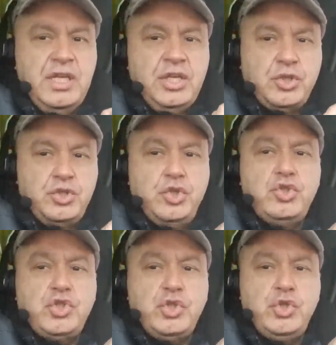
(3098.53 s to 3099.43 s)
so
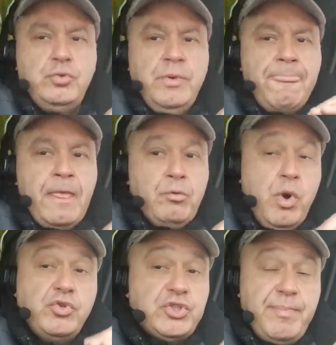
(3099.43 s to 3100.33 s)
YouTube
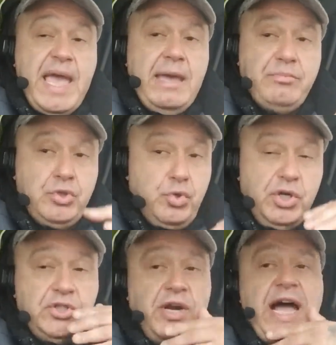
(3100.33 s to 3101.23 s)
won't spam you
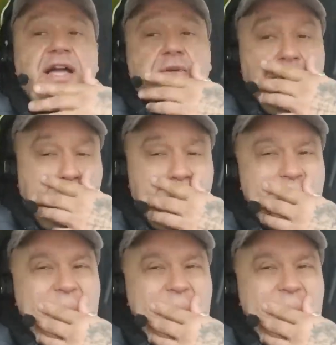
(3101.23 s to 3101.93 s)
on the algorithm.